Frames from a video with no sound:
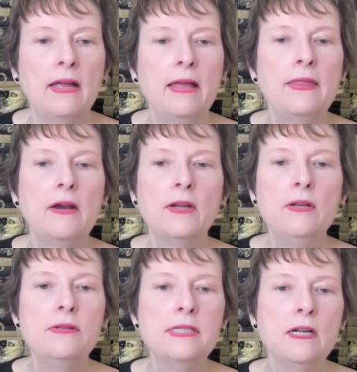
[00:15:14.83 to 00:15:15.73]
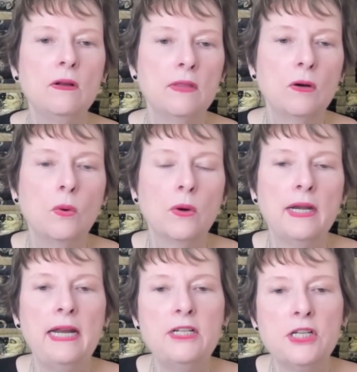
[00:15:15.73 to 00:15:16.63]
They are used in the
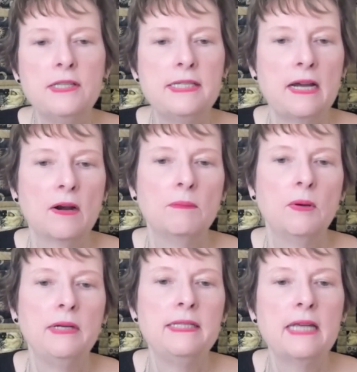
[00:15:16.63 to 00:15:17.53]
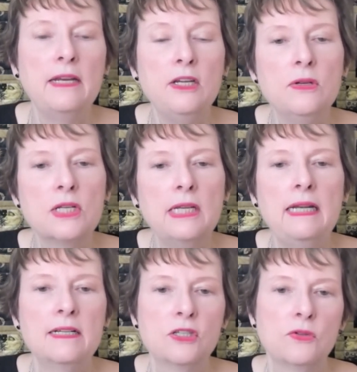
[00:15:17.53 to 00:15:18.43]
coronation ceremonies and usually
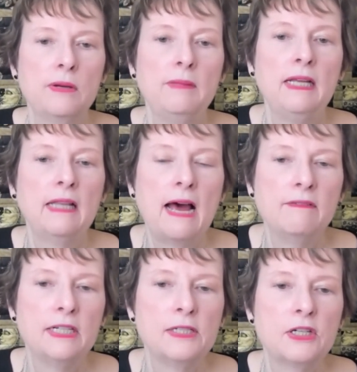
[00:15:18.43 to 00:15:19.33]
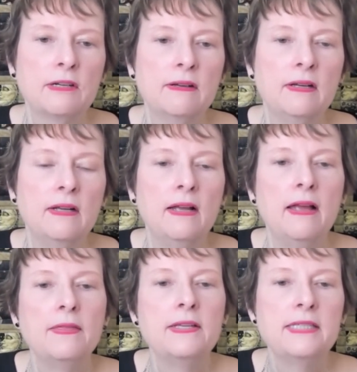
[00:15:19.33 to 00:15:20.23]
extremely lavish.
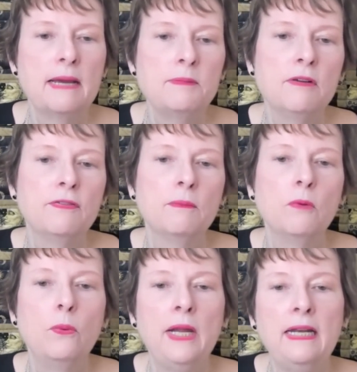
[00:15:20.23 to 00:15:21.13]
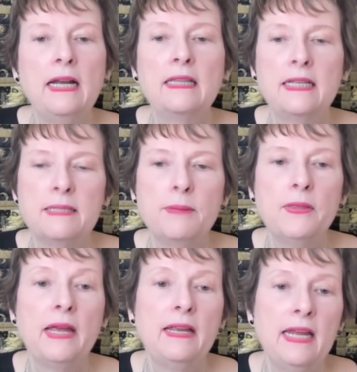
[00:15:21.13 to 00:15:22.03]
The scepter from Queen
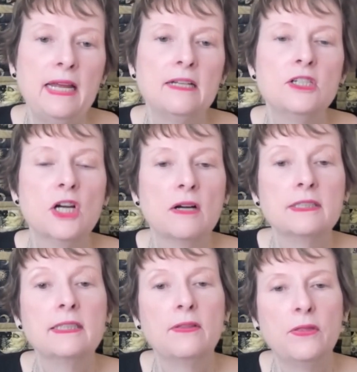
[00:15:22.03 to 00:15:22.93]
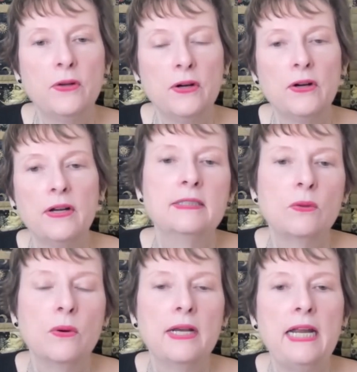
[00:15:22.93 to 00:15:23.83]
Elizabeth and King Charles III
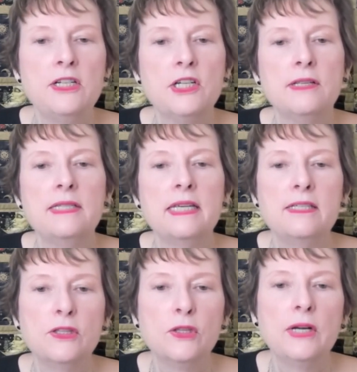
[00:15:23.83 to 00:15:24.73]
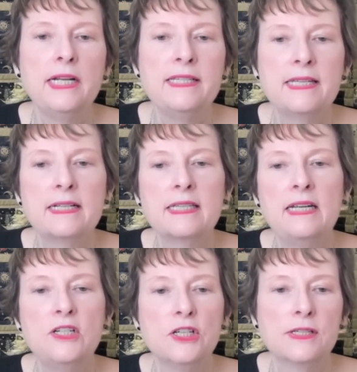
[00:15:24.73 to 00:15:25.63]
coronations is 36
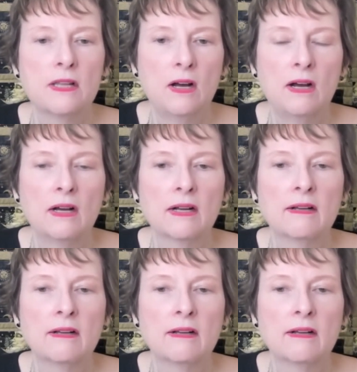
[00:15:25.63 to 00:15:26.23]
inches long.